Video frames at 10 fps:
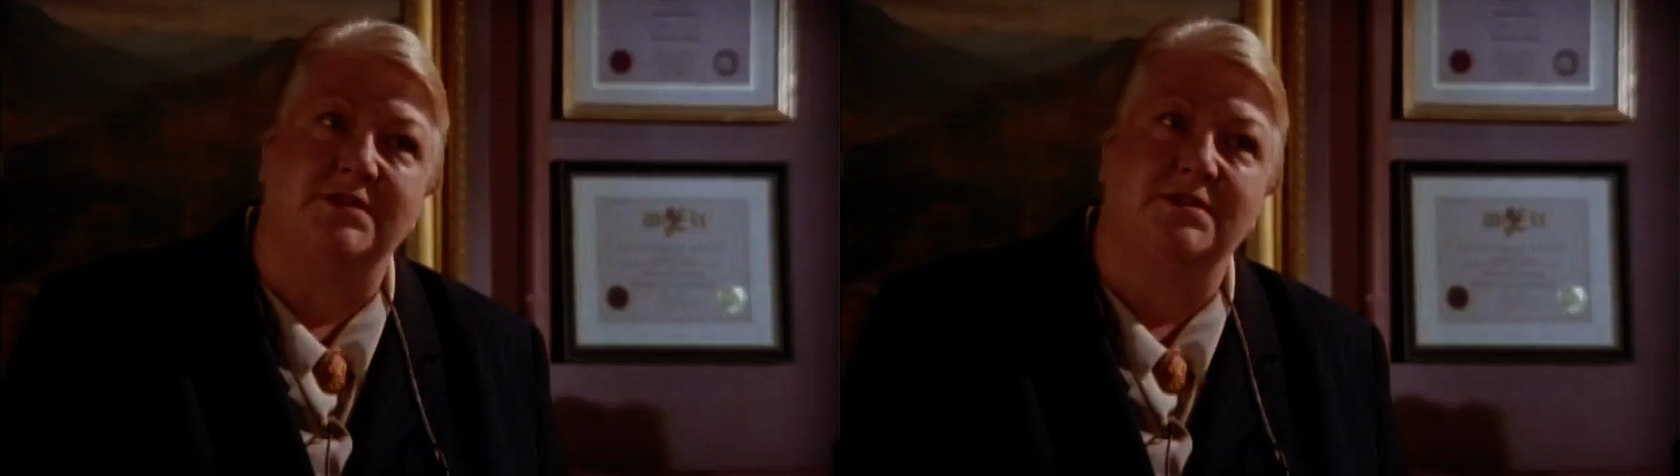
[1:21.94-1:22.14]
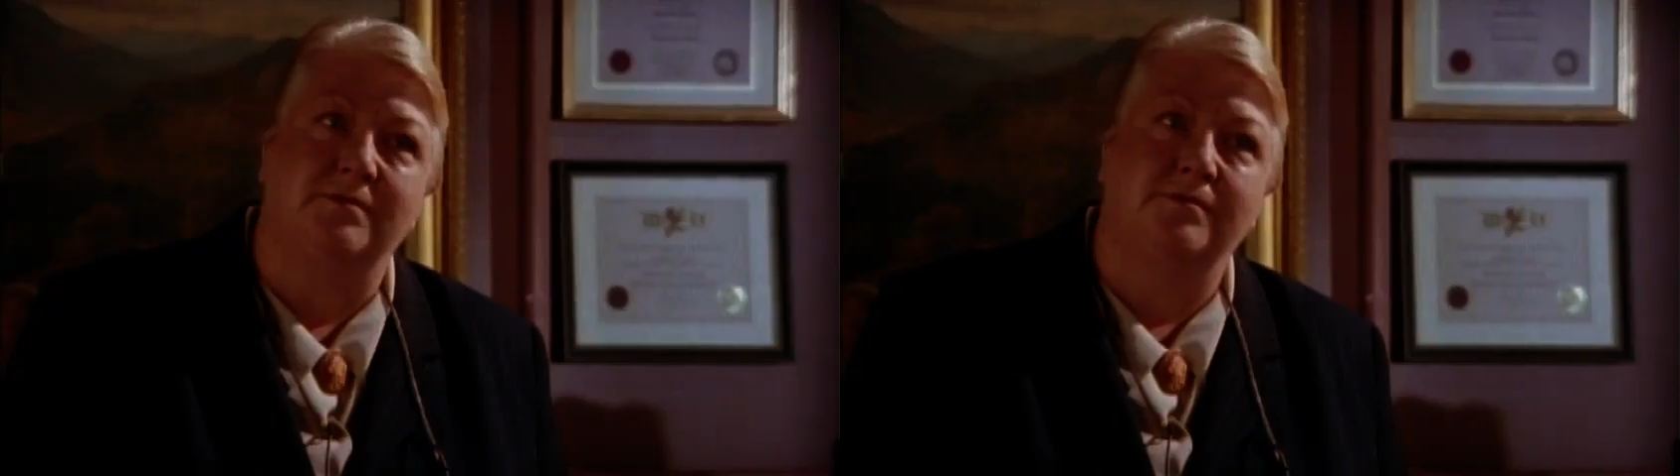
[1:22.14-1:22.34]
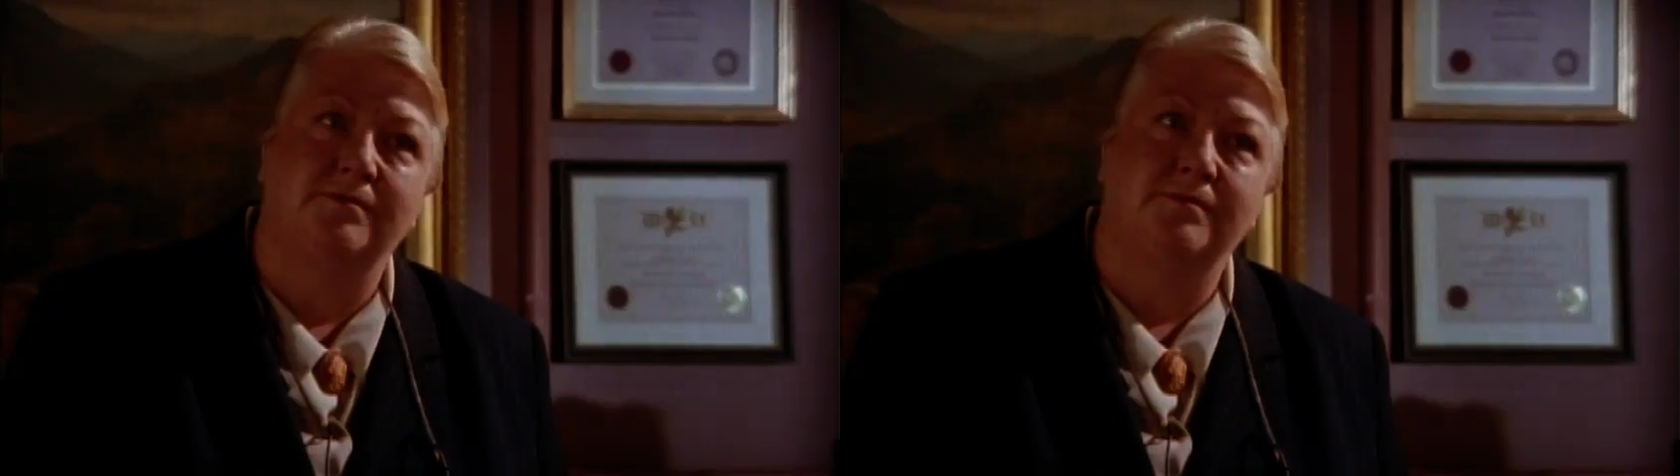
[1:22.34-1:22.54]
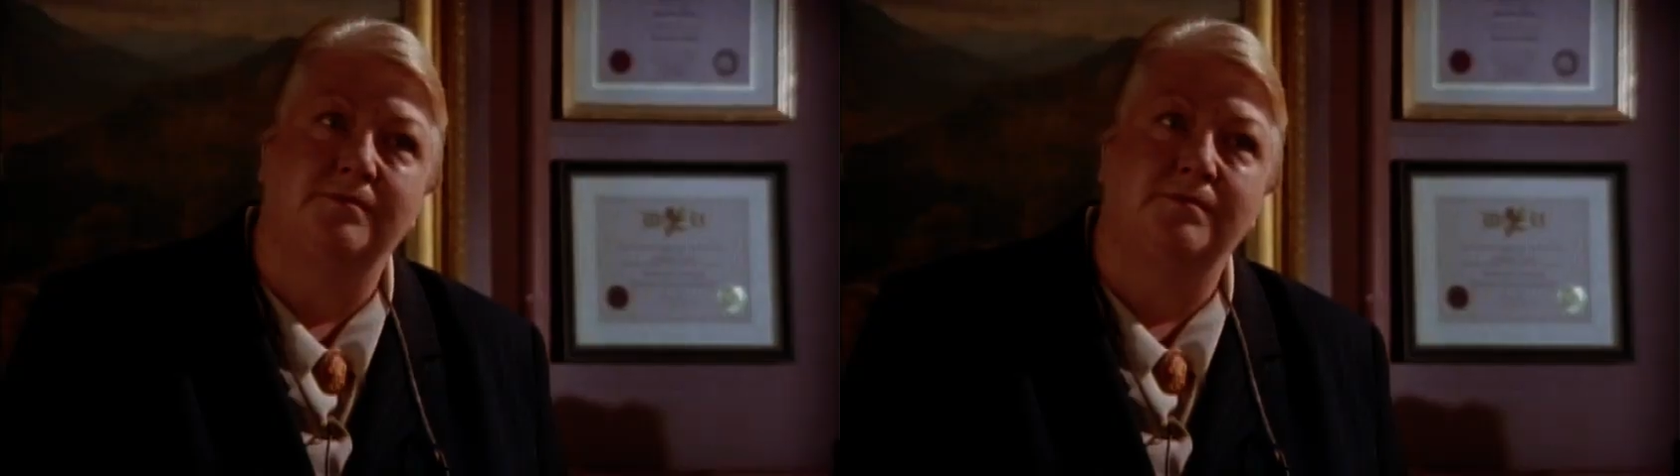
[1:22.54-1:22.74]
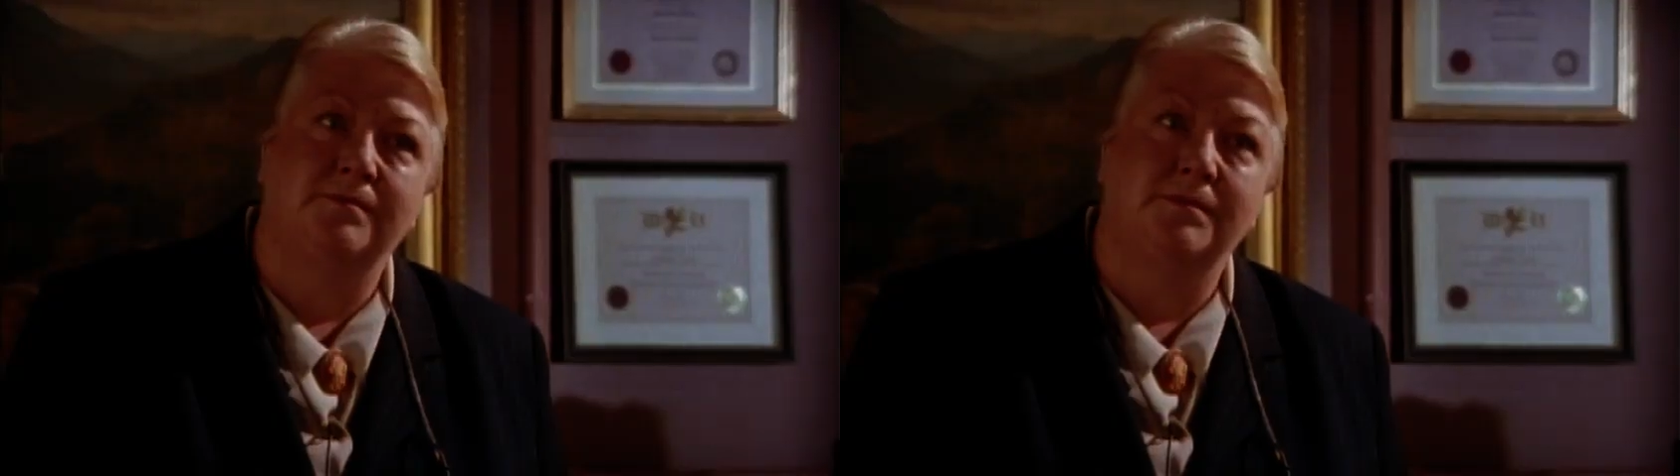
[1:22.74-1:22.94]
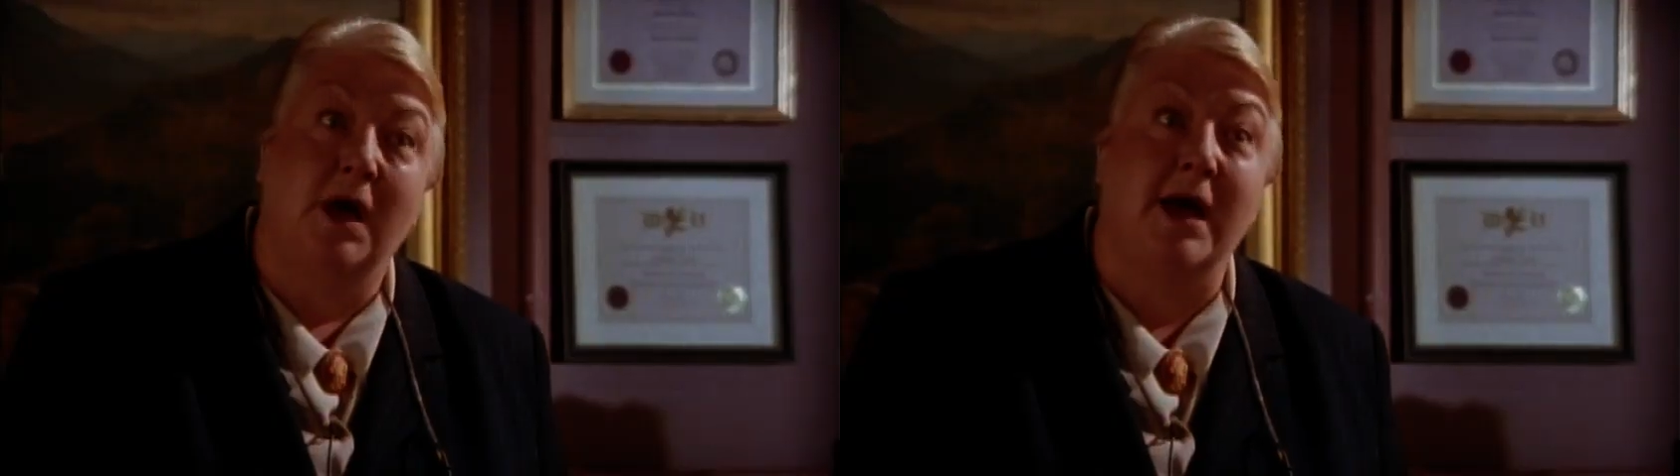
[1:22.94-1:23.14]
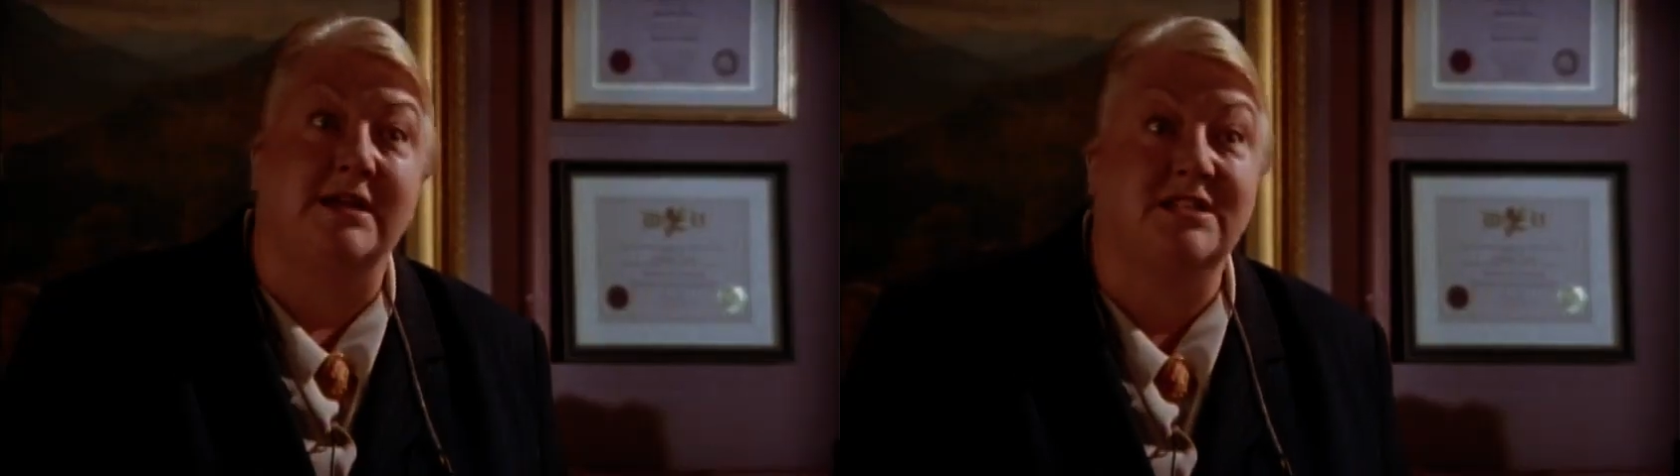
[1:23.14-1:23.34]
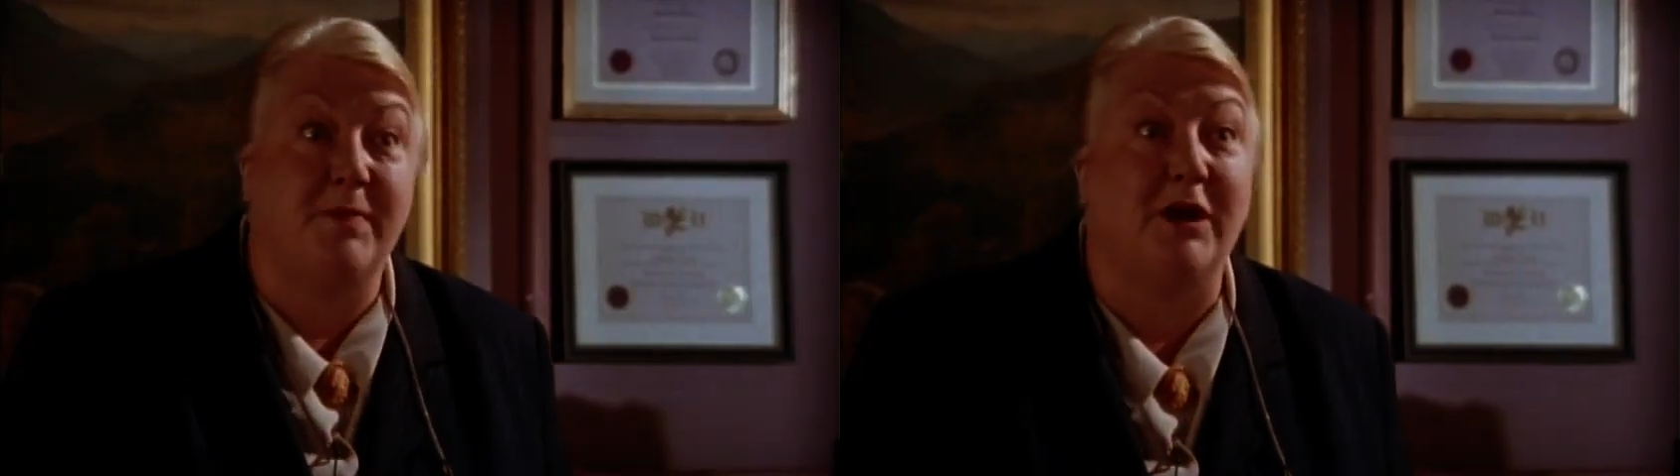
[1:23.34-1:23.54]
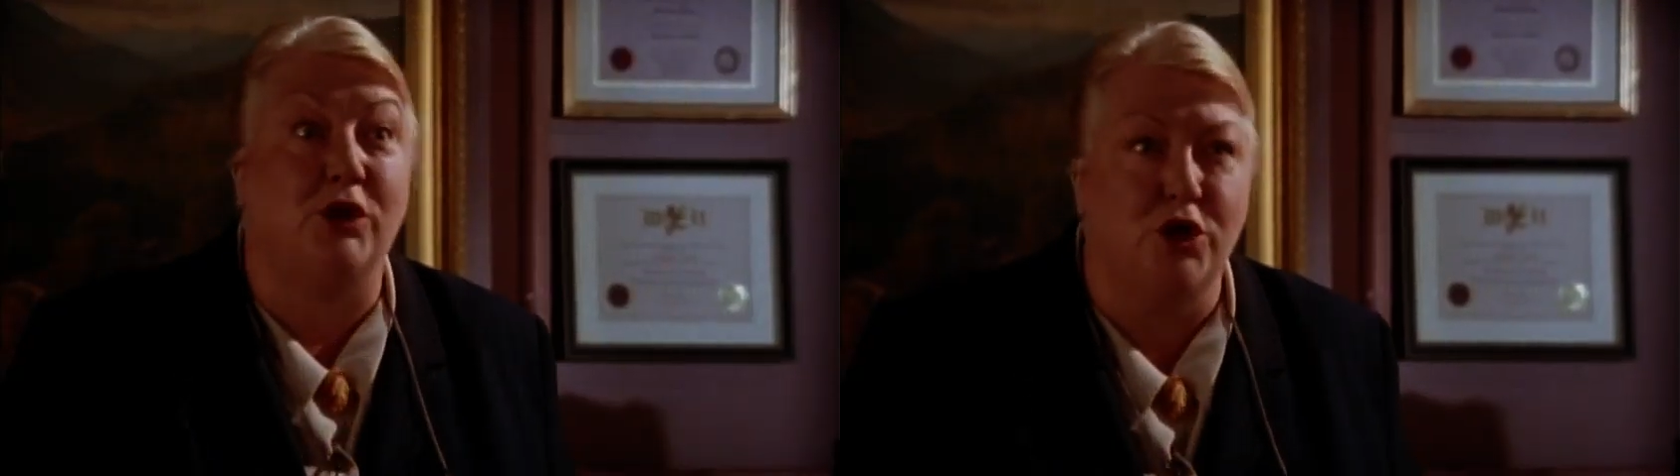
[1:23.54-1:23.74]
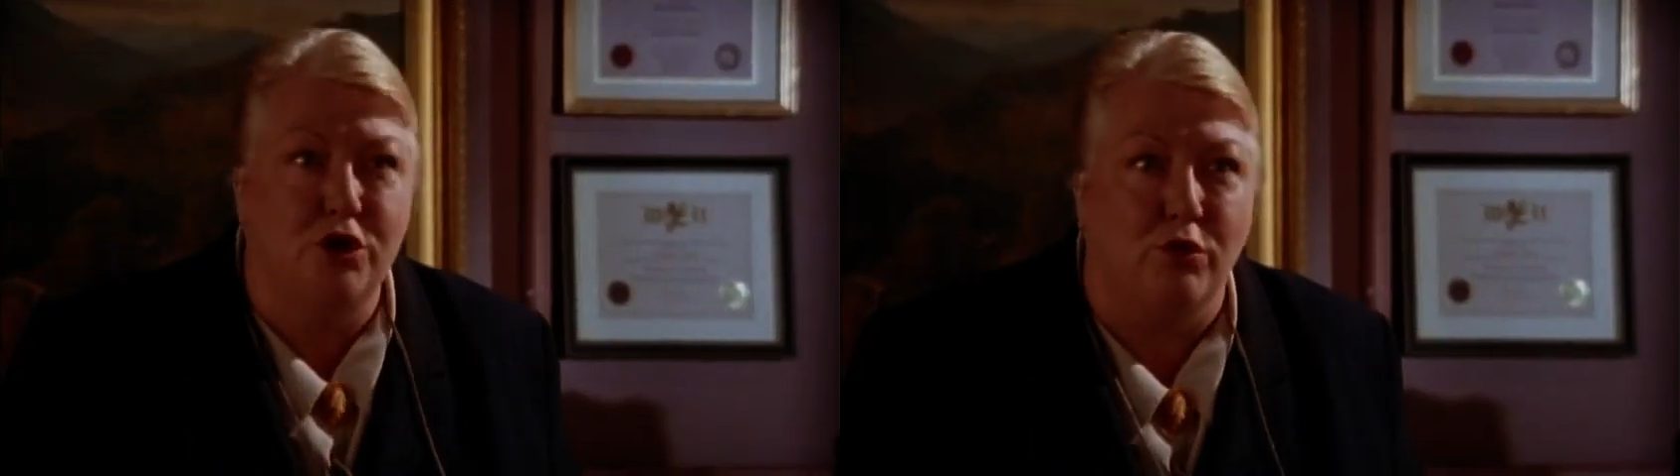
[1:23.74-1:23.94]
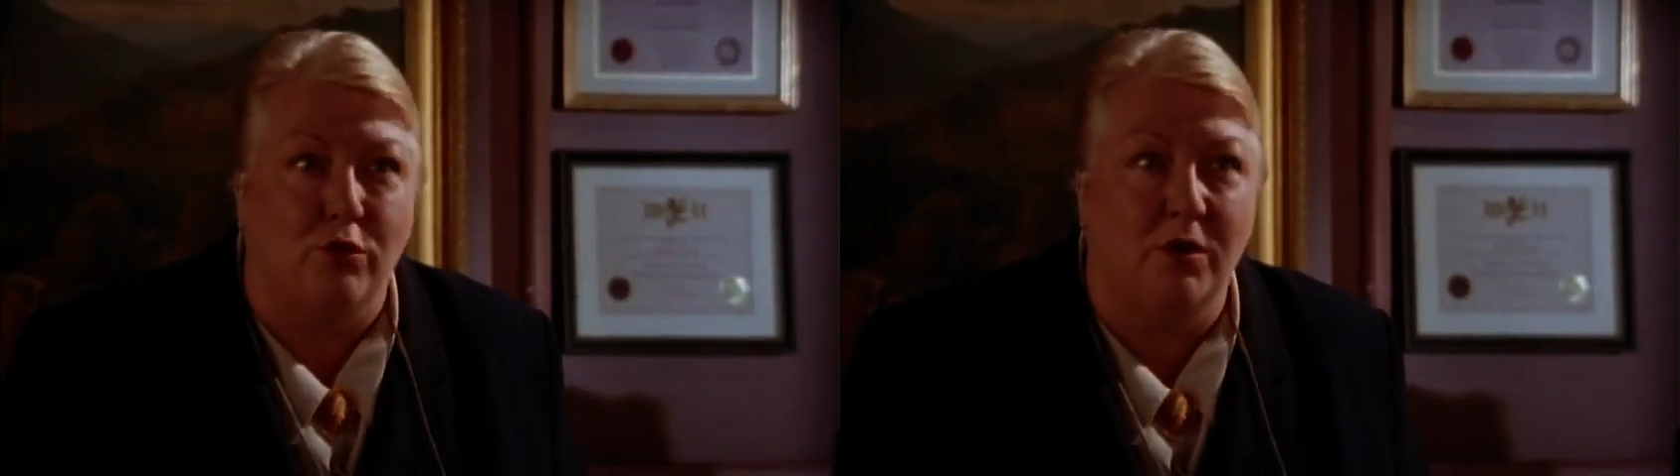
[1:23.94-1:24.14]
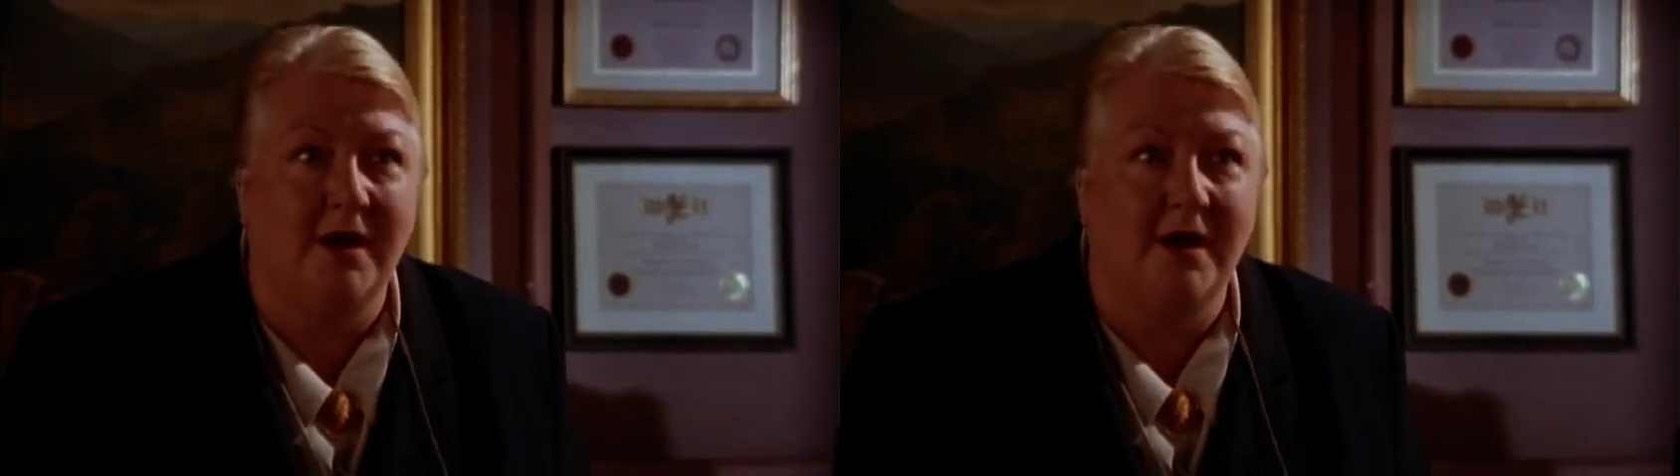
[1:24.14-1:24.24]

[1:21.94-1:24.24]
us. I expect you